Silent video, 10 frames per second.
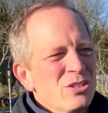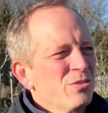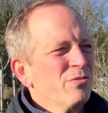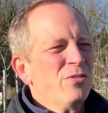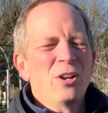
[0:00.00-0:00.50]

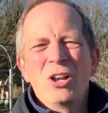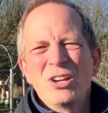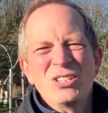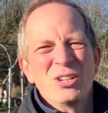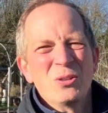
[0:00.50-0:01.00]
some flood
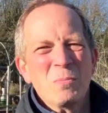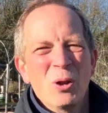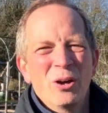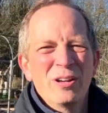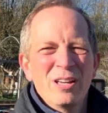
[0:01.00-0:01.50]
lighting on the
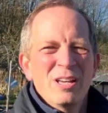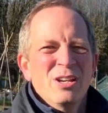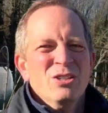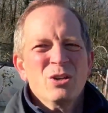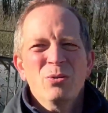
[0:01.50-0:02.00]
plot.
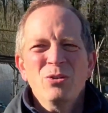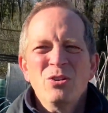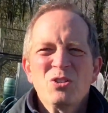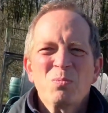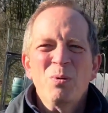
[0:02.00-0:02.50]
So on
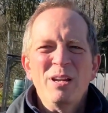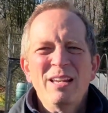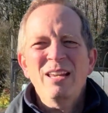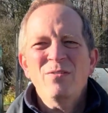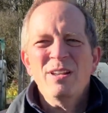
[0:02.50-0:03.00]
those
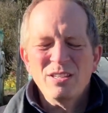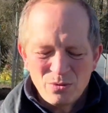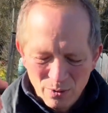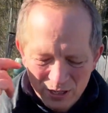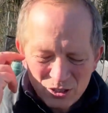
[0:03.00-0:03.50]
spring
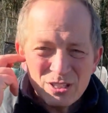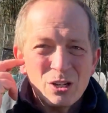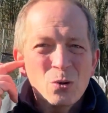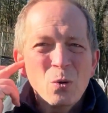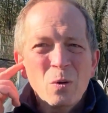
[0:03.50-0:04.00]
evenings when it's
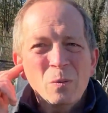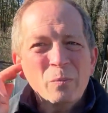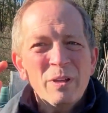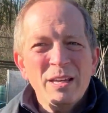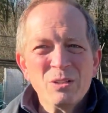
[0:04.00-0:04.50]

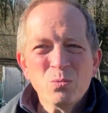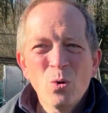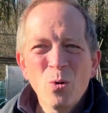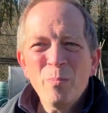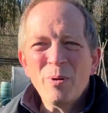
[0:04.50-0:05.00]

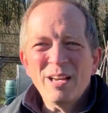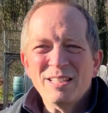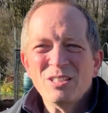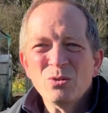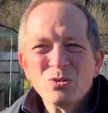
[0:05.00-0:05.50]
warm but
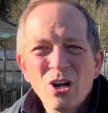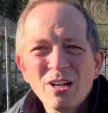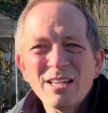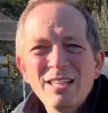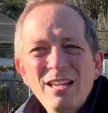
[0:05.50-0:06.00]
it's still
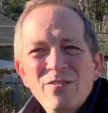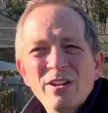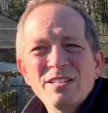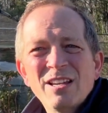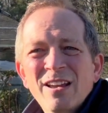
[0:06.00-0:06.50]
dark in the
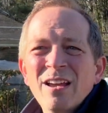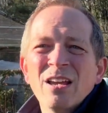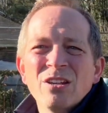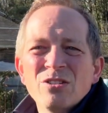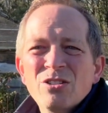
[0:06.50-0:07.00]
evenings,
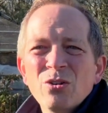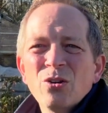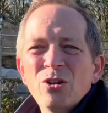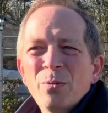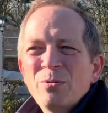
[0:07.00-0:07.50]
you've still
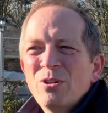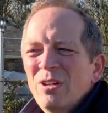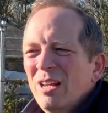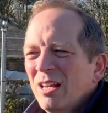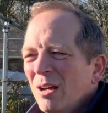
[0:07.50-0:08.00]
got the
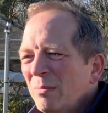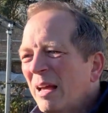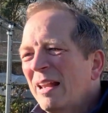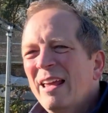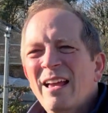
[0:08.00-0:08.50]
opportunity to come
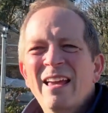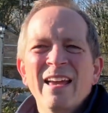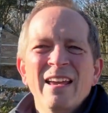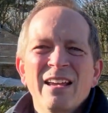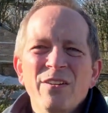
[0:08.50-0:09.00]
down here,
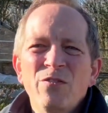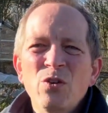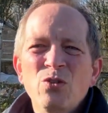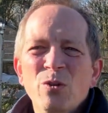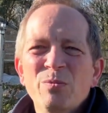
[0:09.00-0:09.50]
get a
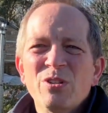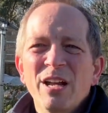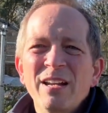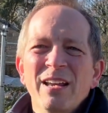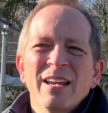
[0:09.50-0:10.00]
few jobs
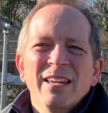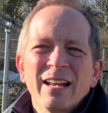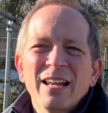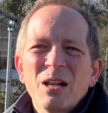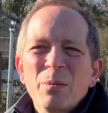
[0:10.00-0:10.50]
done,
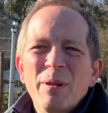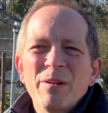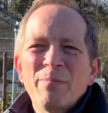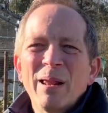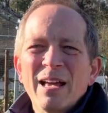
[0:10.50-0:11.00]
get a little bit
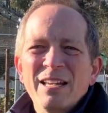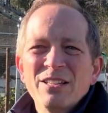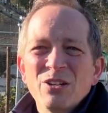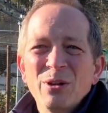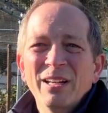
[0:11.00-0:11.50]
of
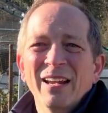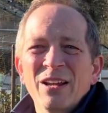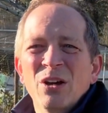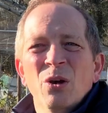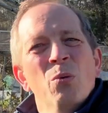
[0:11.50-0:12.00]
planting doing
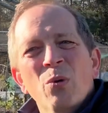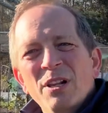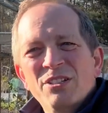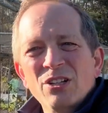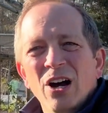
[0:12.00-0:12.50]
while
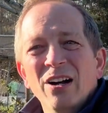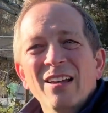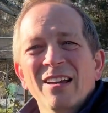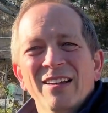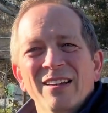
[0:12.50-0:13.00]
it's dark.